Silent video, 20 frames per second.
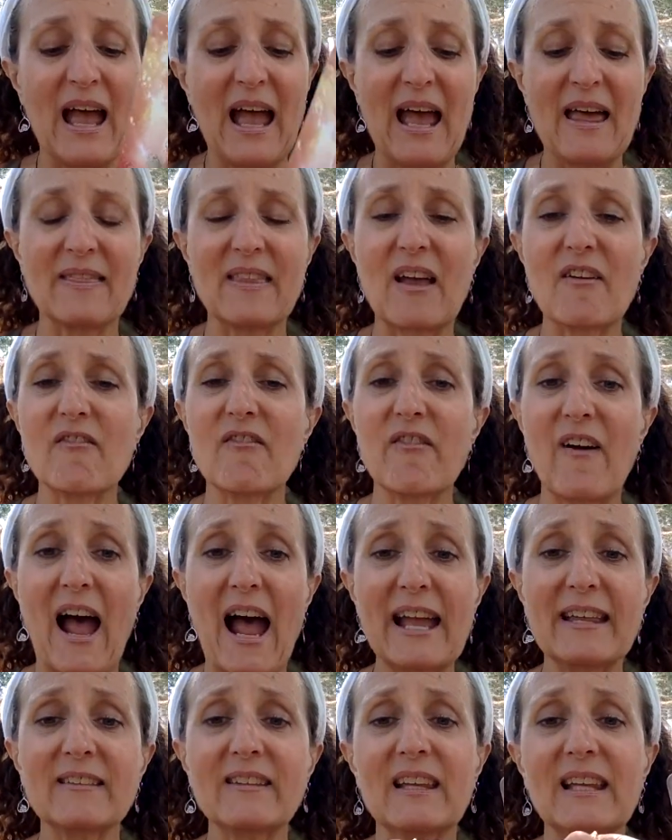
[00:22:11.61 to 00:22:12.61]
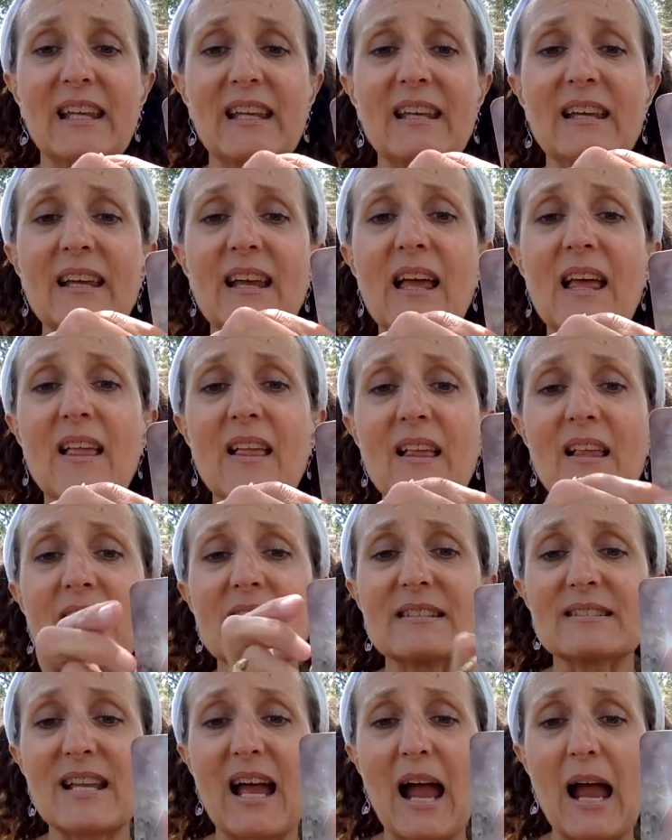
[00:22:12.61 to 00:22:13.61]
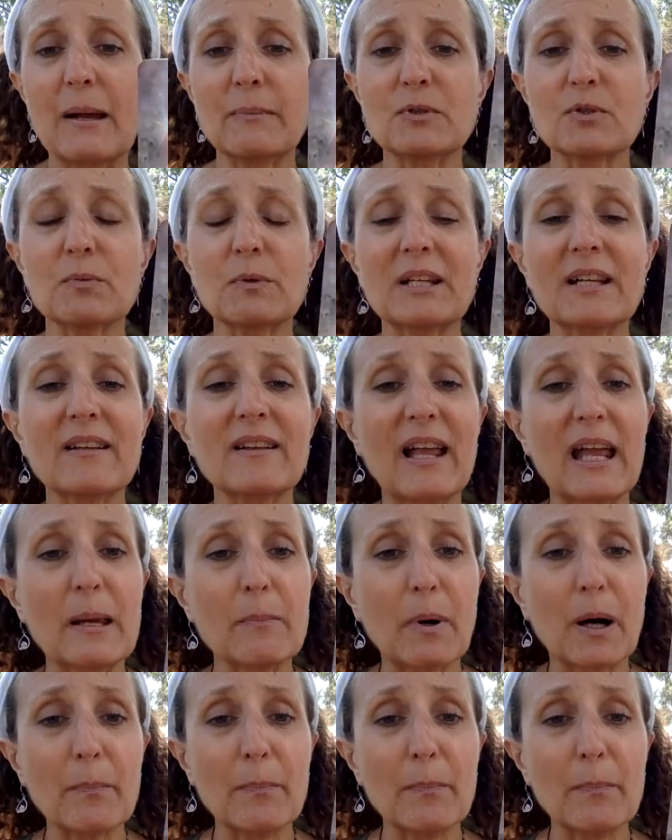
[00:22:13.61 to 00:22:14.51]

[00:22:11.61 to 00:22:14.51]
And that finally, time to reclaim our